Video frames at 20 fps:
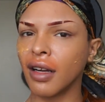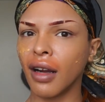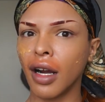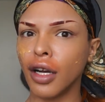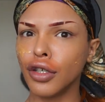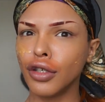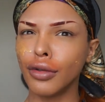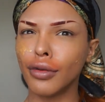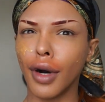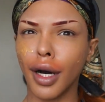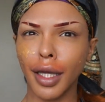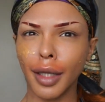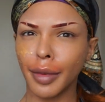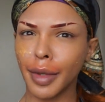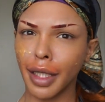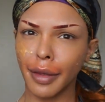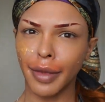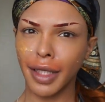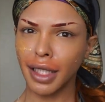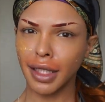Girl, you all up
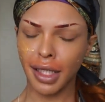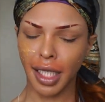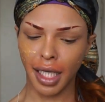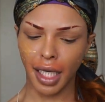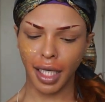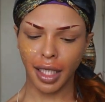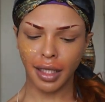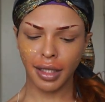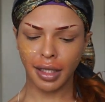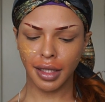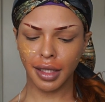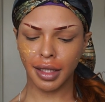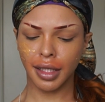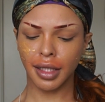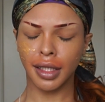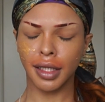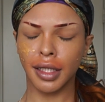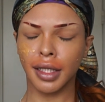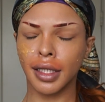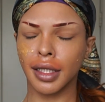in the business.
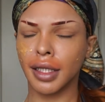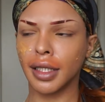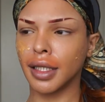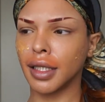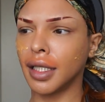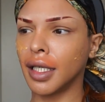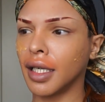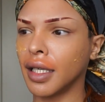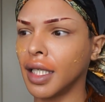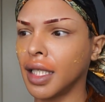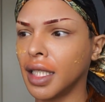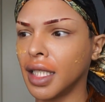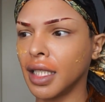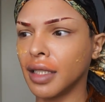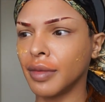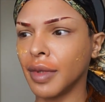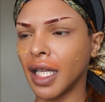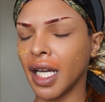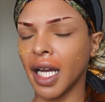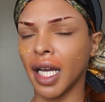Girl, hit
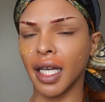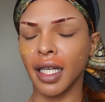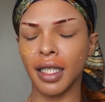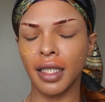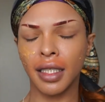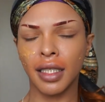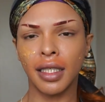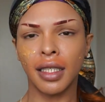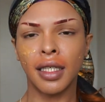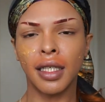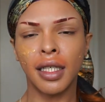this blend.